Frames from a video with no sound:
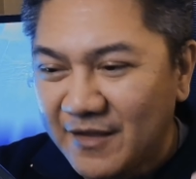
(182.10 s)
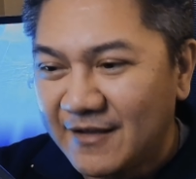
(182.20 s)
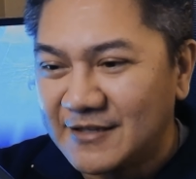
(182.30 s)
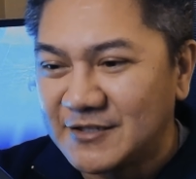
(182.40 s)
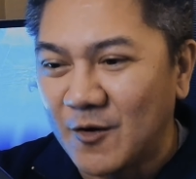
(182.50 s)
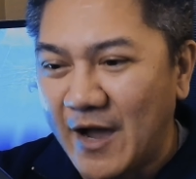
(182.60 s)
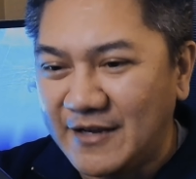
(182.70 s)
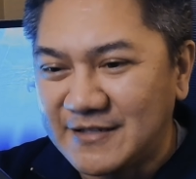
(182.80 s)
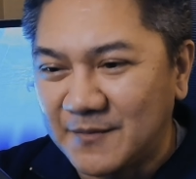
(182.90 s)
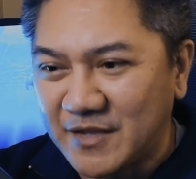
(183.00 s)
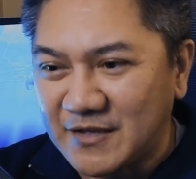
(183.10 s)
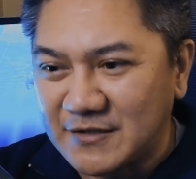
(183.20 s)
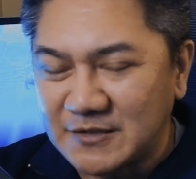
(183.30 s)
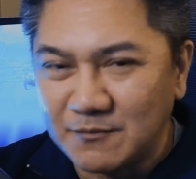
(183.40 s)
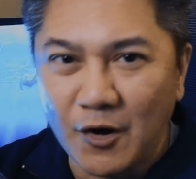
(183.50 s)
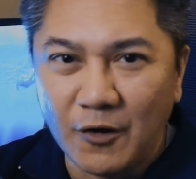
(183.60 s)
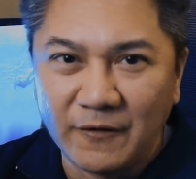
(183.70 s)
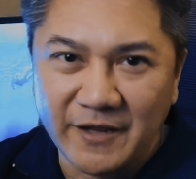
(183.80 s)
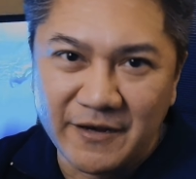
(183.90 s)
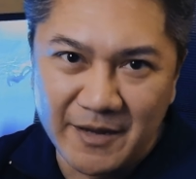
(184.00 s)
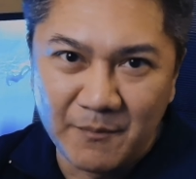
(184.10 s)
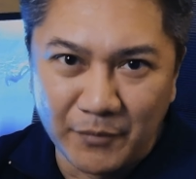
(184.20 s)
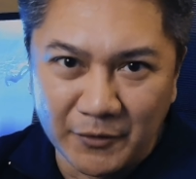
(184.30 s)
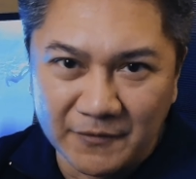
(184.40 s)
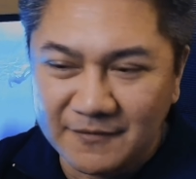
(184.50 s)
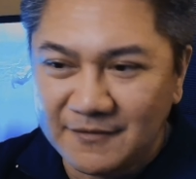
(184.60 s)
So I need something small and nimble.